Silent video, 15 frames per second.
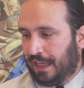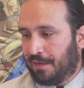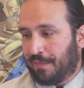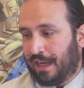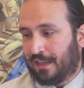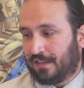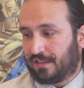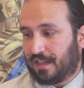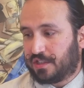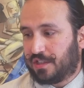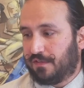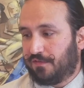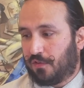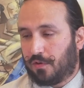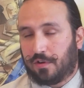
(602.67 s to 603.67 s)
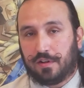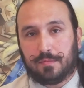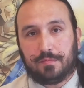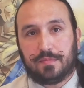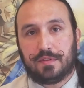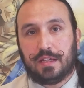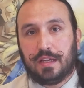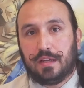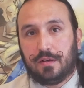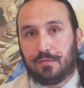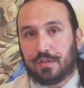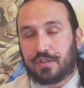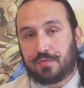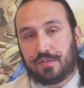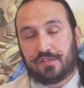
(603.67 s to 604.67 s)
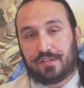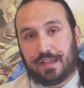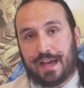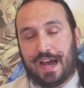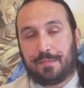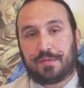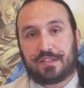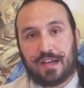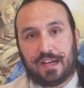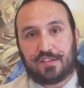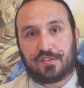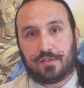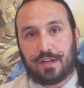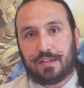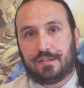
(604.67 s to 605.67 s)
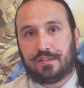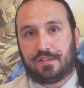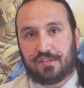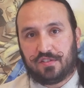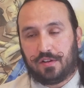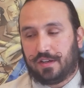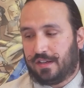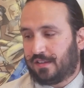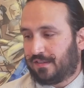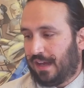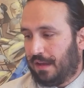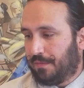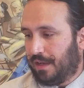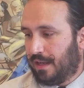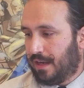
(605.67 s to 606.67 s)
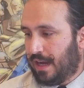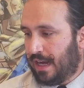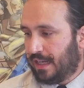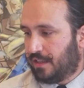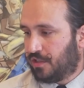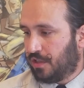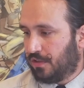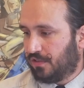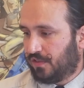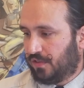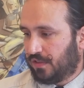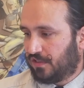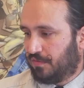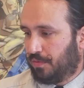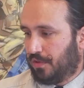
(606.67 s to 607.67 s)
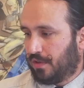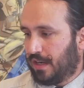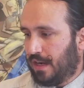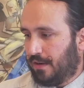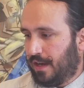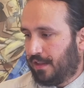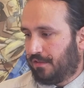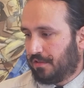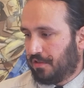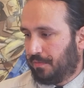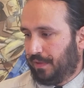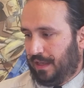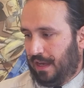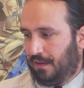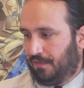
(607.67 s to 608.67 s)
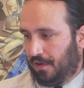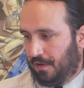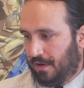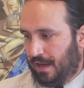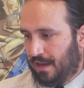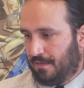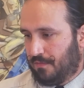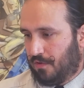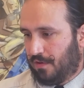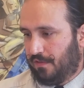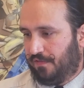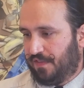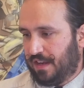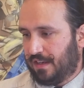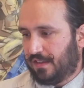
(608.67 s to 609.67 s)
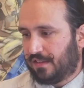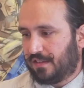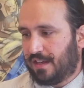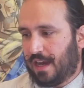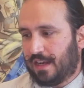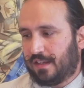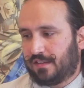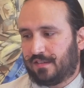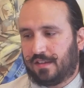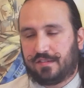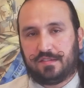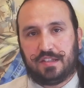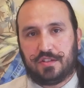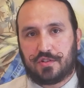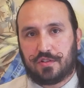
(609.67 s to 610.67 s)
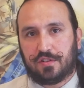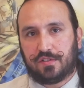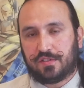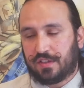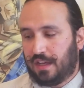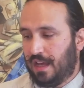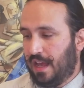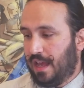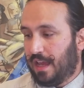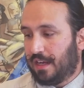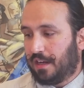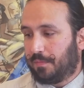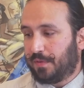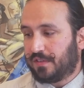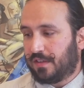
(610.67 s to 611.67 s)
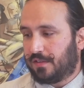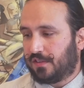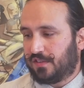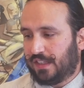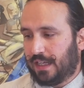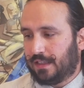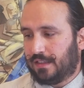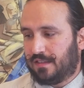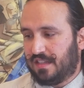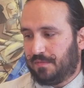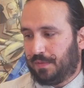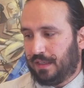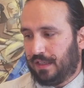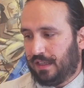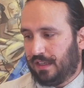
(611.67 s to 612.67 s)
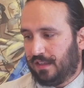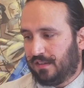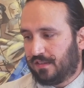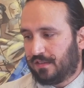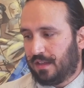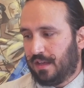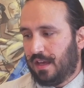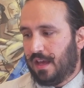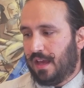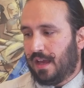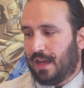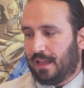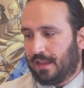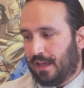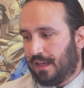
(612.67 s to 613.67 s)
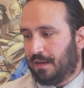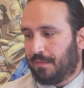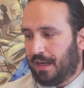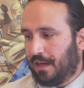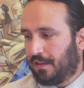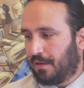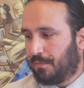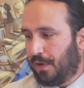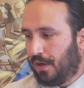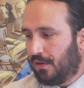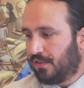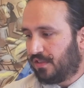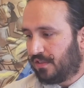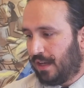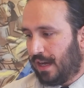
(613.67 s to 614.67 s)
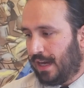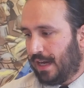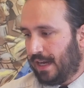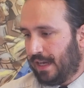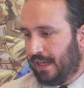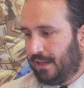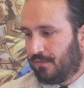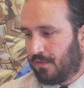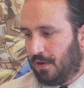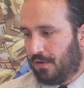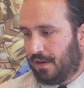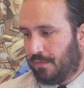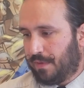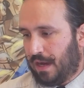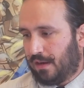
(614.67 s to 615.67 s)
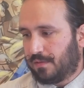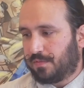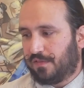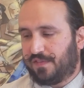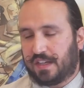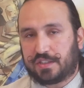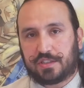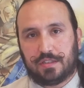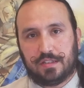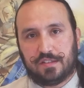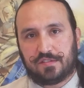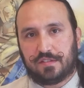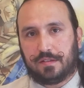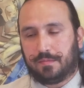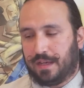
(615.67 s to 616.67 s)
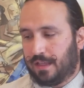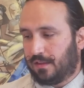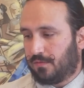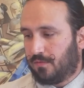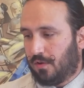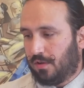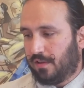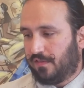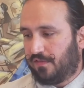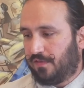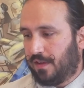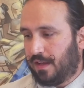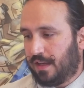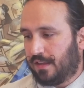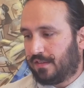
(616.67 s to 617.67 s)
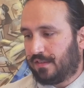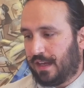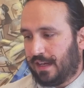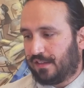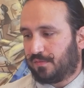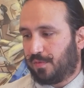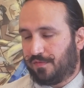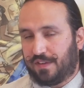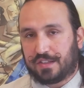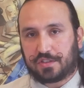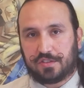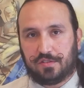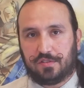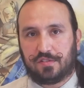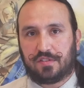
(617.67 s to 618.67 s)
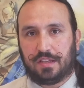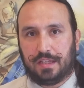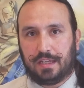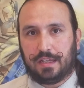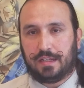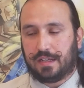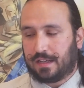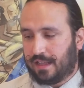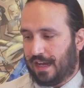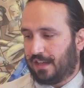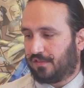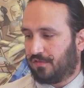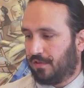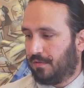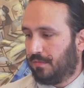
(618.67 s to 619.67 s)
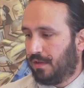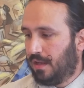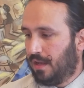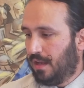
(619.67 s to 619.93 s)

In my discussion forum, which was the appetizer and the dessert assignment, I chose to explore how ethical behavior and moral fitness guide us as teachers and help us understand the TPEs. And then in my other post, I wrote about professionalism and the role of us as professionals in a classroom.